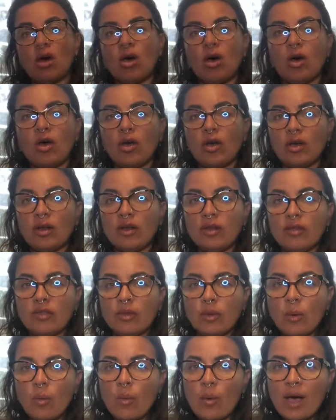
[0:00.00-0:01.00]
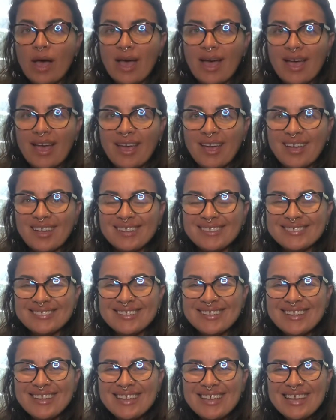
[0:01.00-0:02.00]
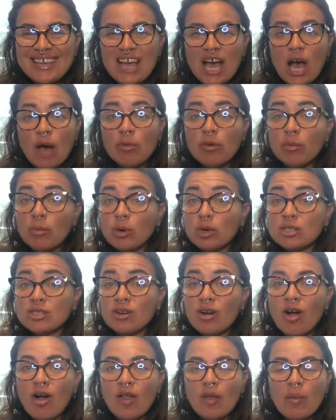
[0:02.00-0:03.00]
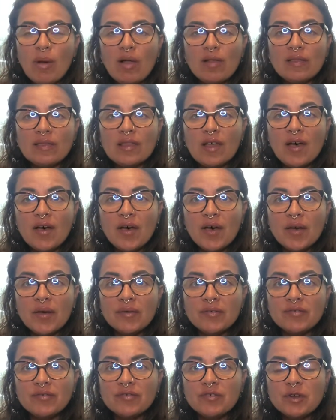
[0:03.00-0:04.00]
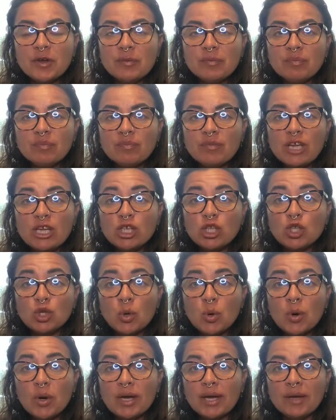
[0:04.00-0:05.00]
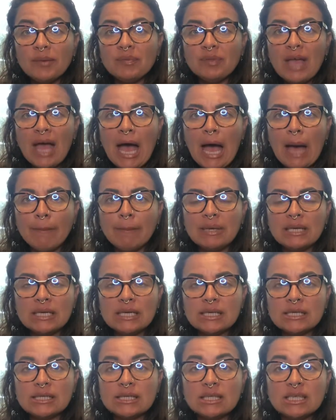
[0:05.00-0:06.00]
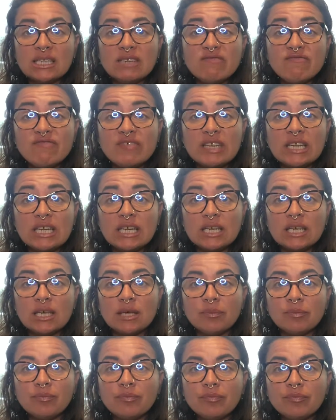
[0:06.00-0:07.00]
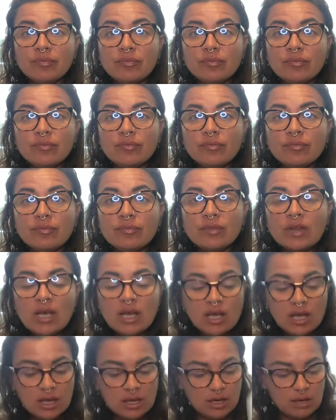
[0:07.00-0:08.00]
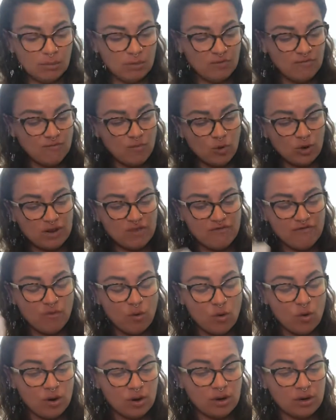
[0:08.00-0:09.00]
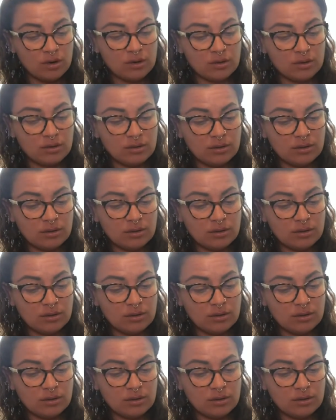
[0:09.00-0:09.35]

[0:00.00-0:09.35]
on the way. Hummingbirds are all about love, joy, happiness, infinity. Number 44,